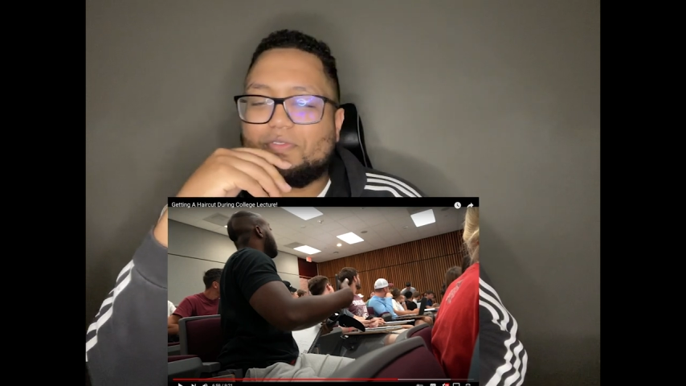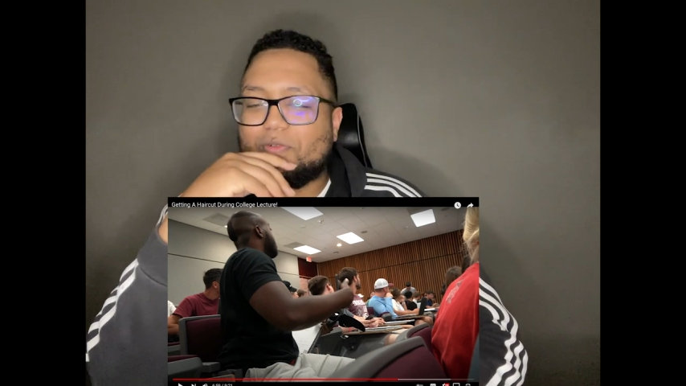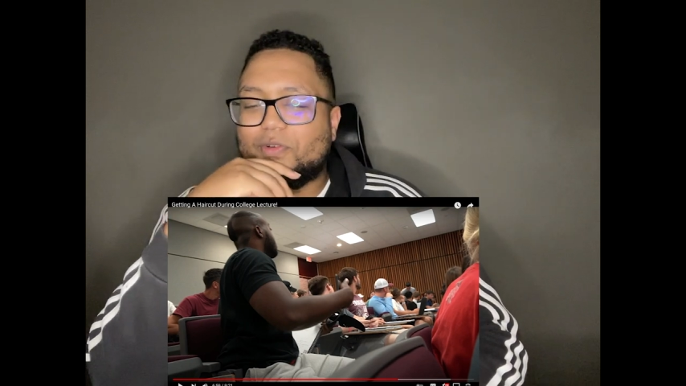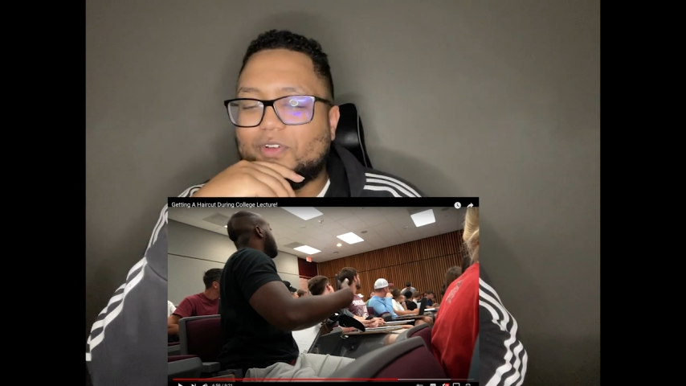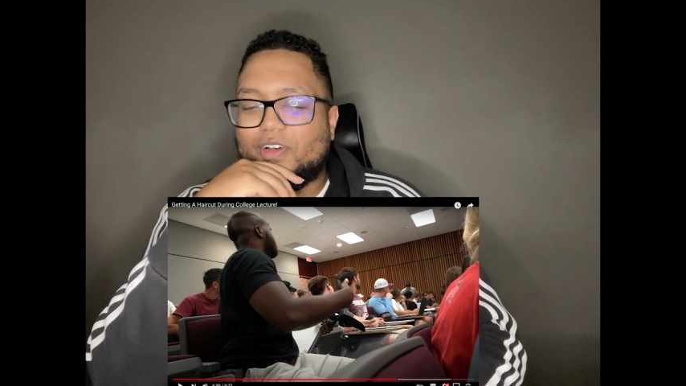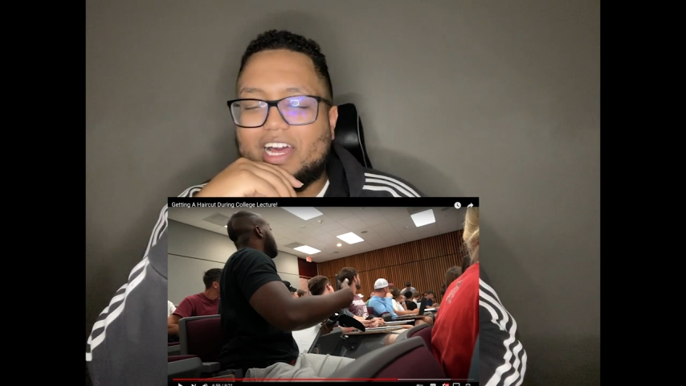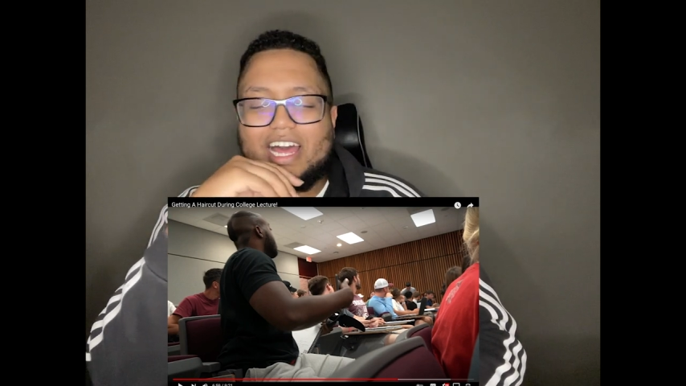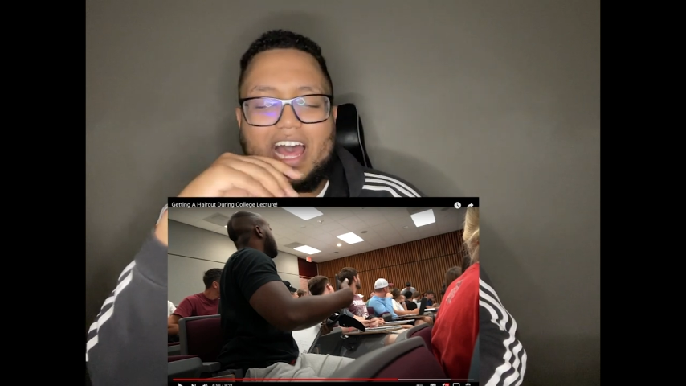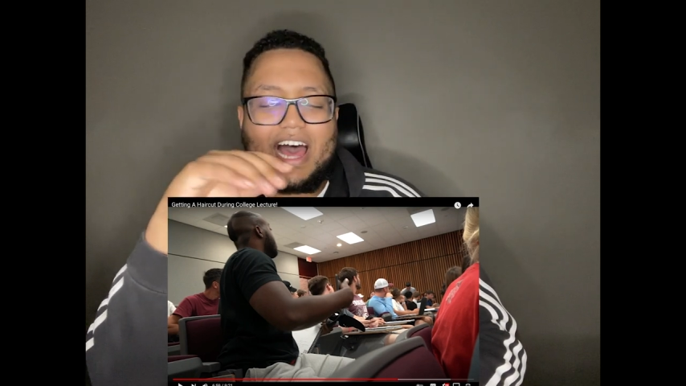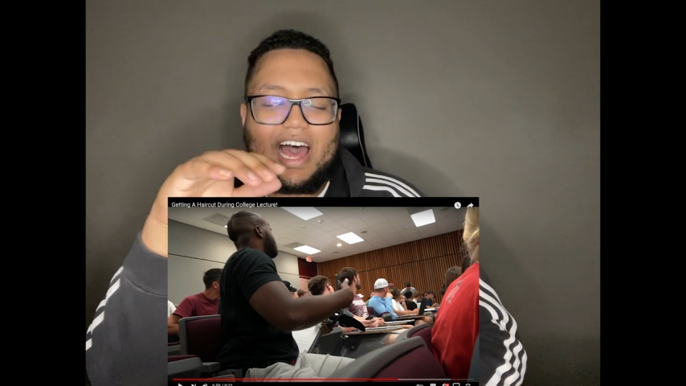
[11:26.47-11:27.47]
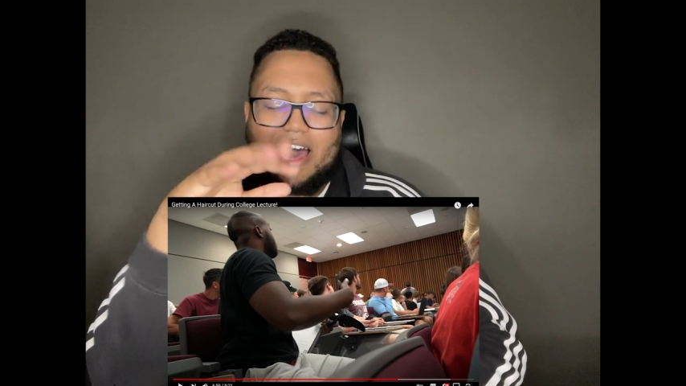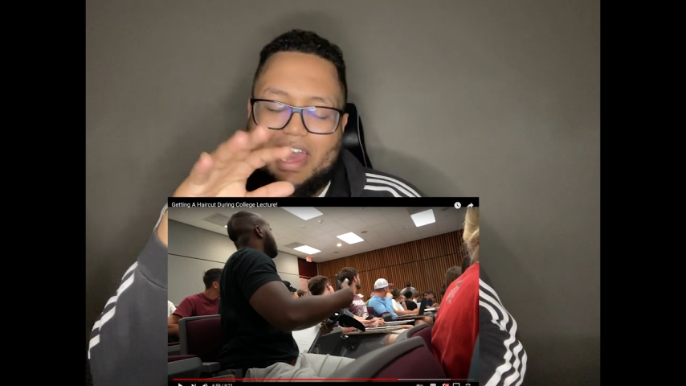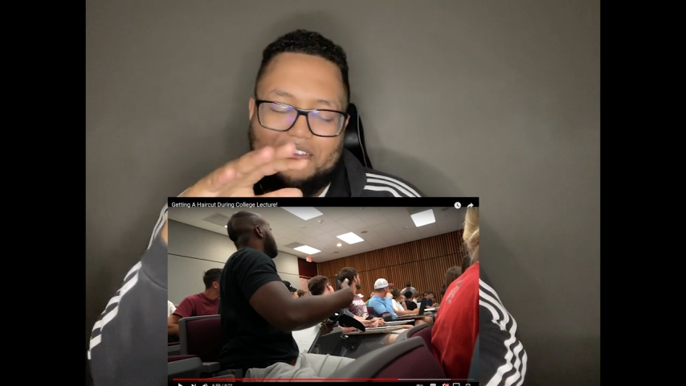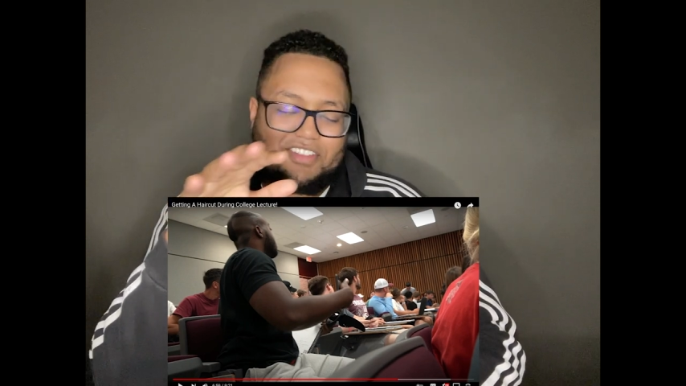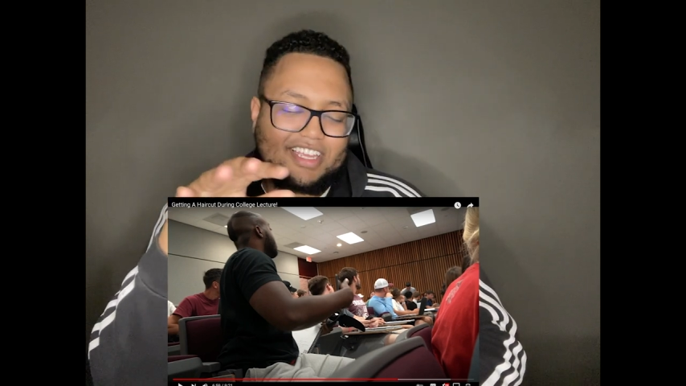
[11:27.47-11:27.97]
for real, I
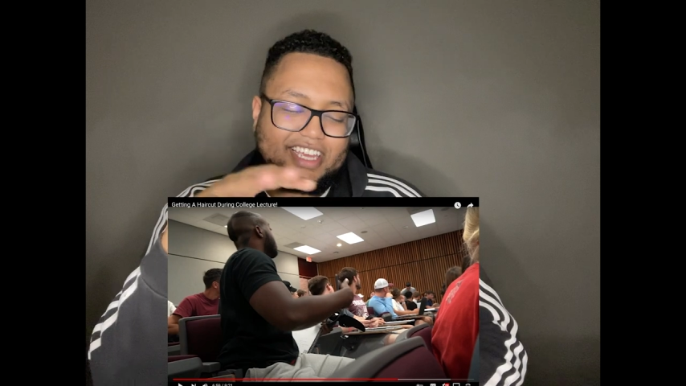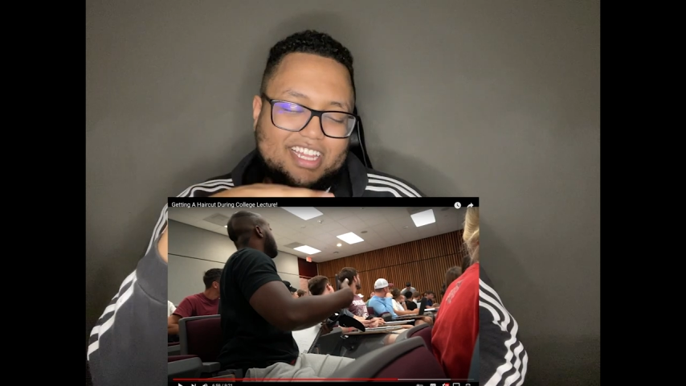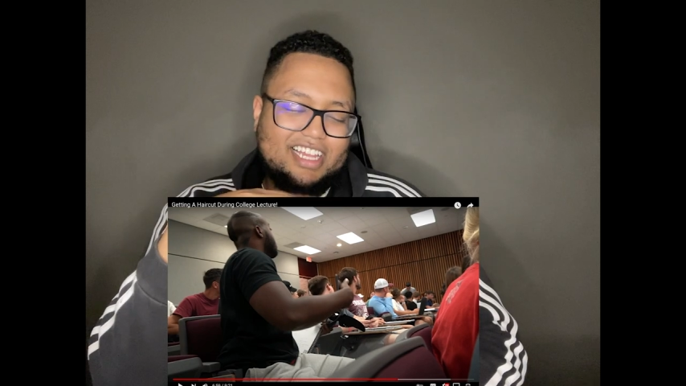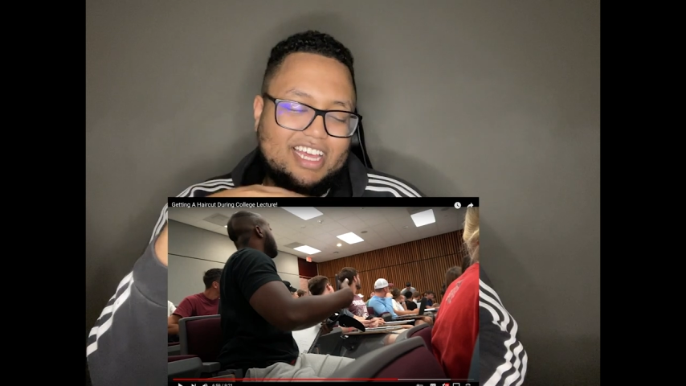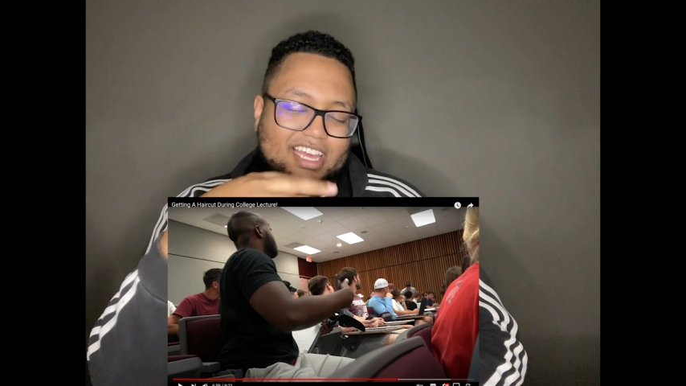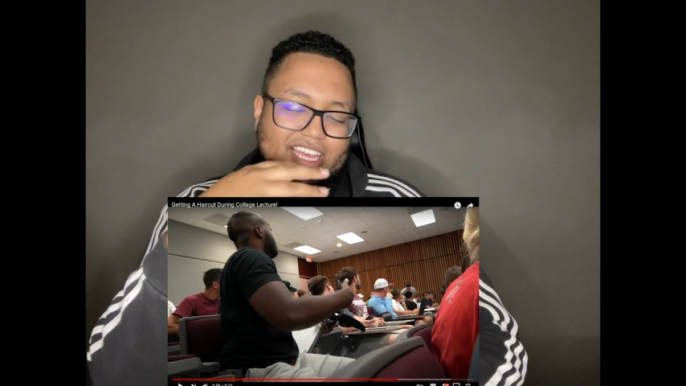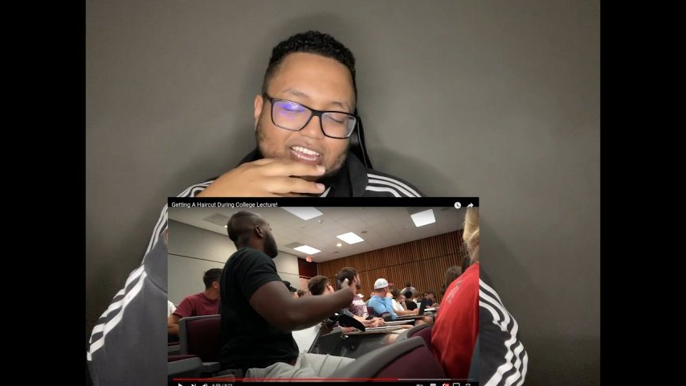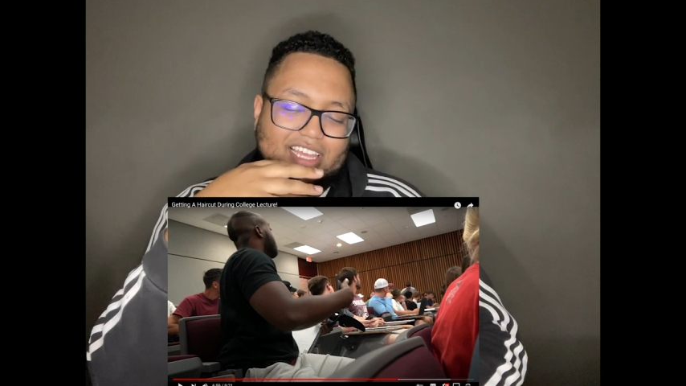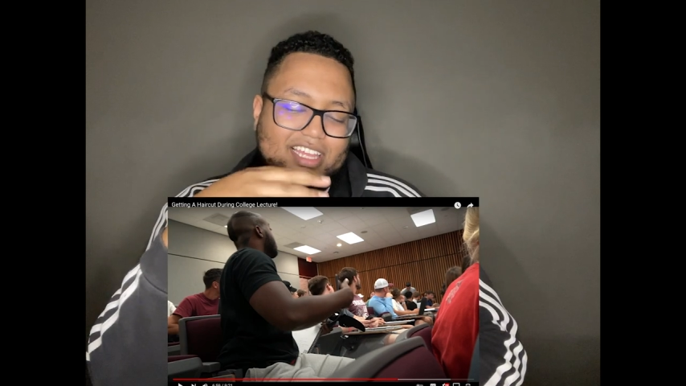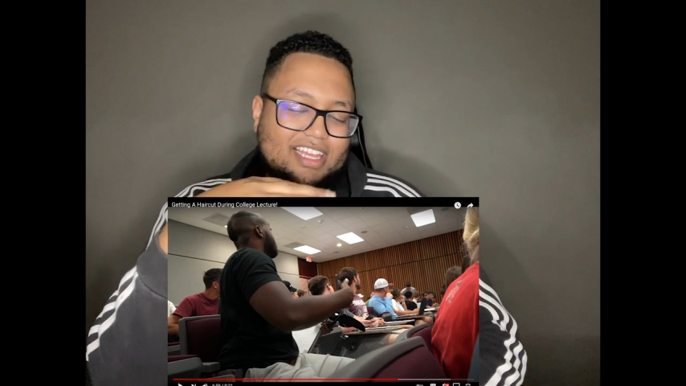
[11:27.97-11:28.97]
have to get, like...